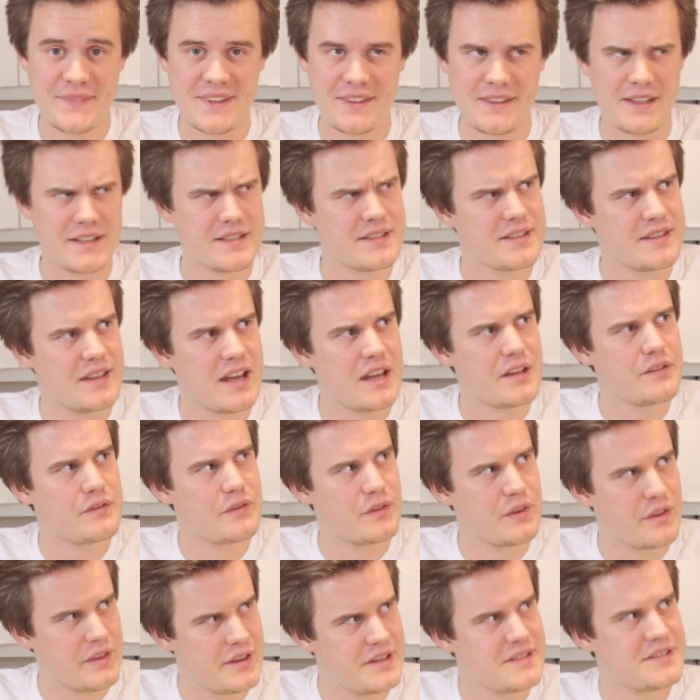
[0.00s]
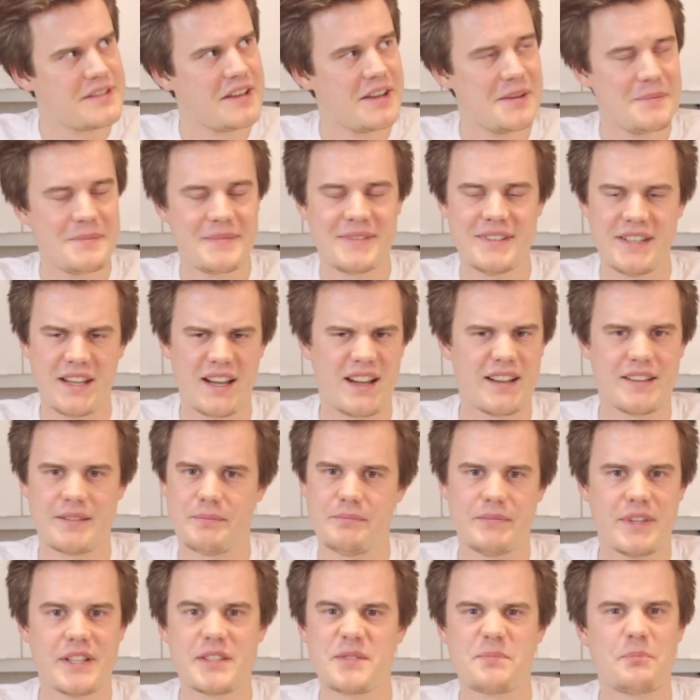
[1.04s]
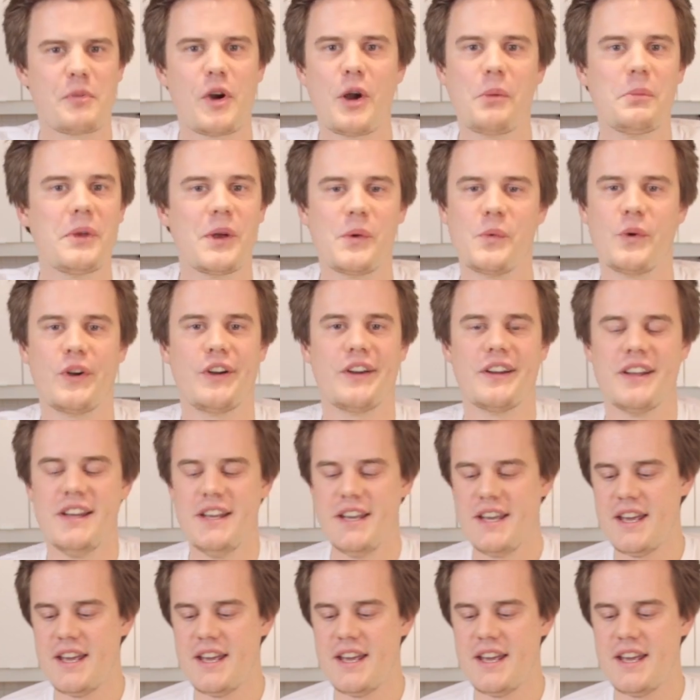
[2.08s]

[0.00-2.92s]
That's that for this time? Yeah, that's probably a word.